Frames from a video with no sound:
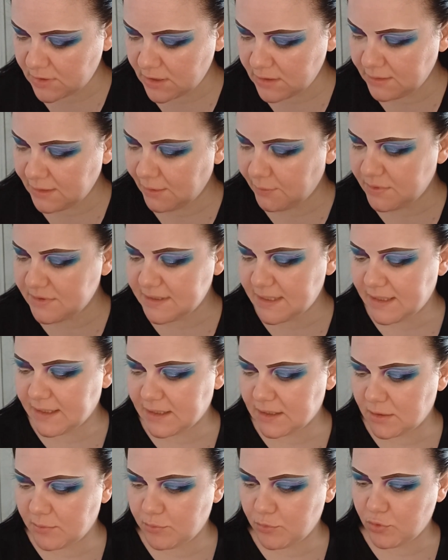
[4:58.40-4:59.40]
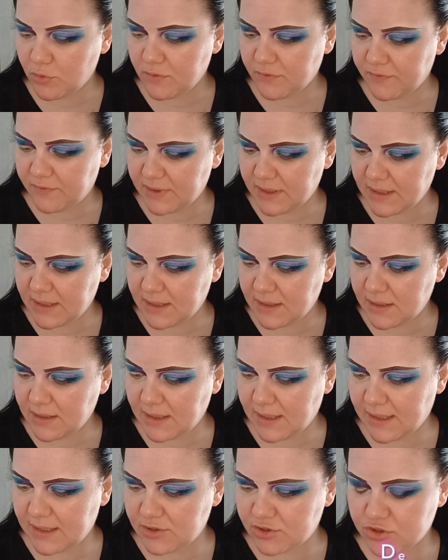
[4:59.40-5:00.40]
Now we're taking a Morphe
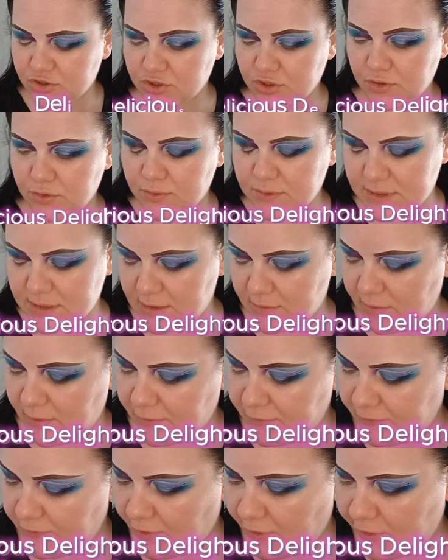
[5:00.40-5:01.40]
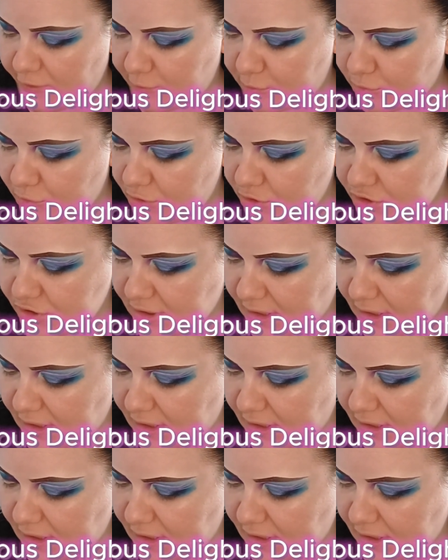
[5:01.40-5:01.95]
H205 brush